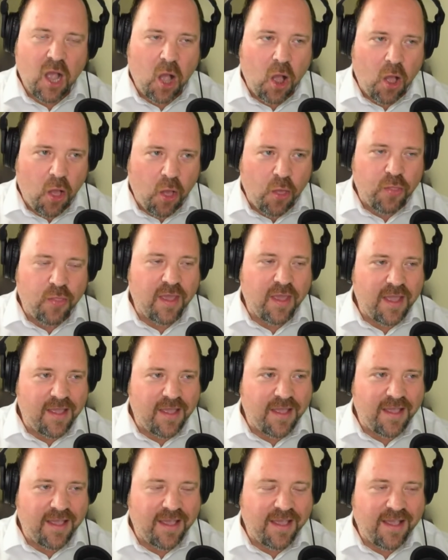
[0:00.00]
are they
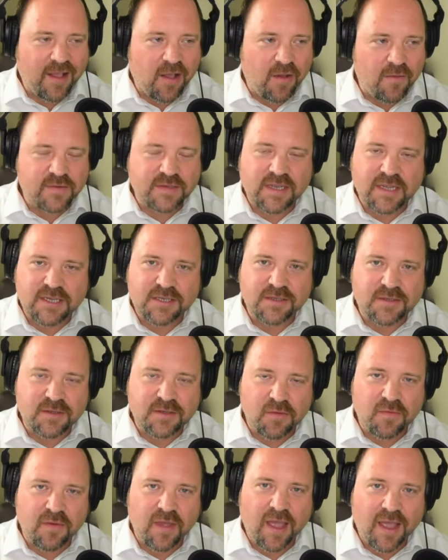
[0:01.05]
conversations you've
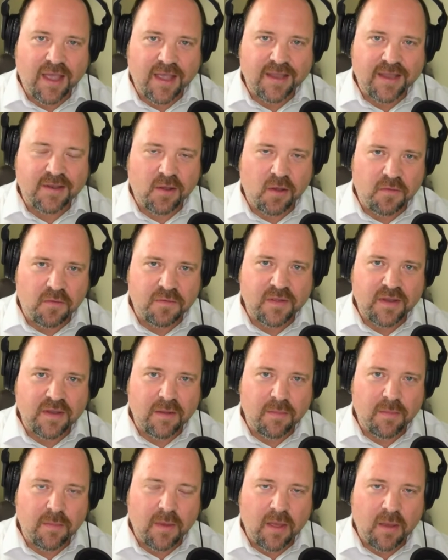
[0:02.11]
had often
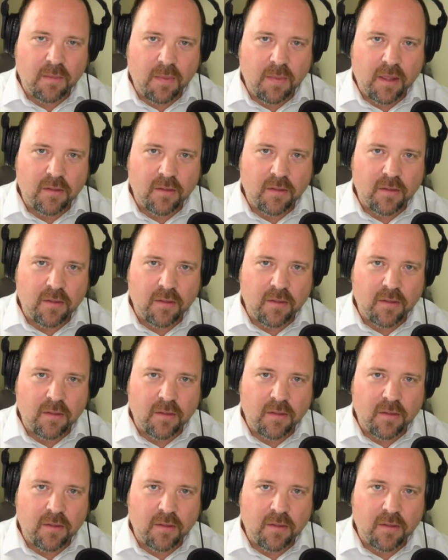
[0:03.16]
about